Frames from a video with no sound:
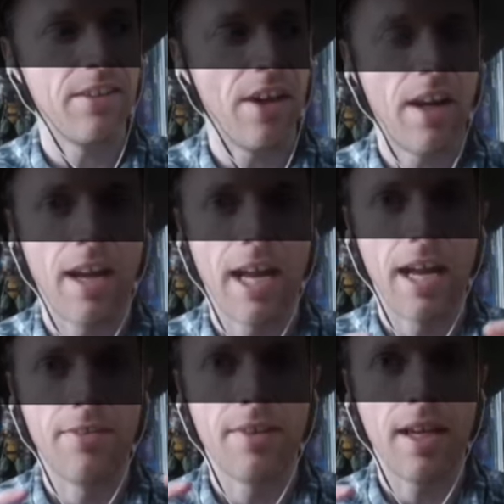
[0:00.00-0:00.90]
there,
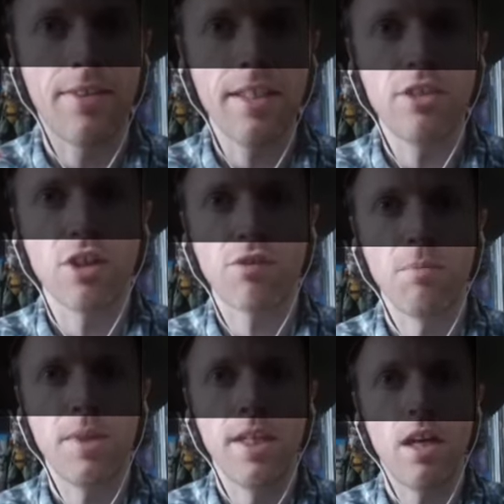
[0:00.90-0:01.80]
and then just
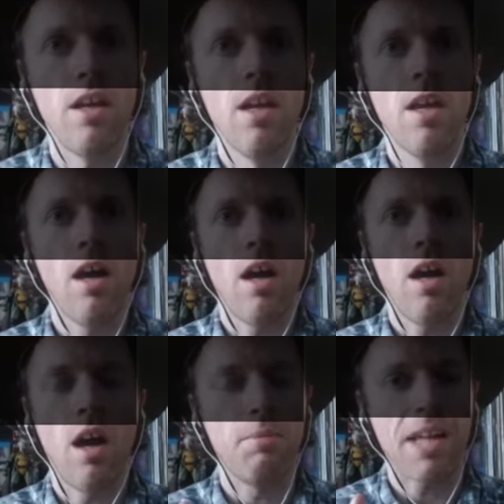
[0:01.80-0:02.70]
from then on,
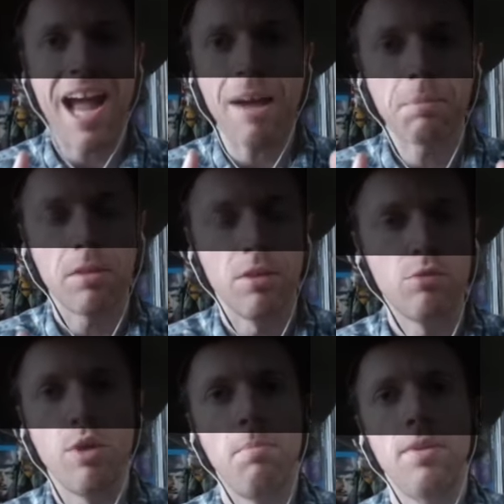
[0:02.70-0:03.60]
I was absolutely
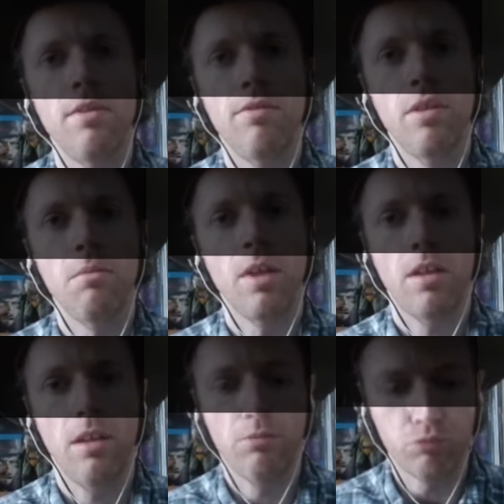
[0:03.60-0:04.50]
gripped in the film.
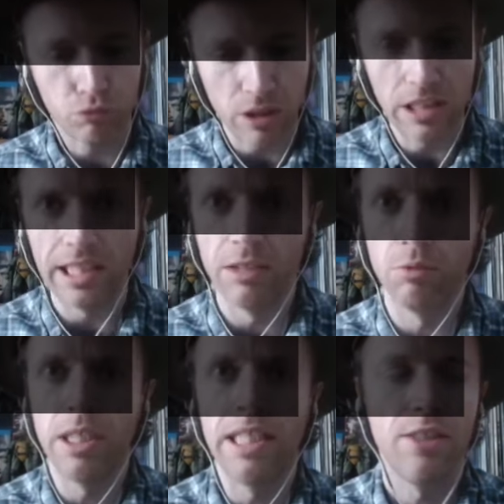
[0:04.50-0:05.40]
Like, really, really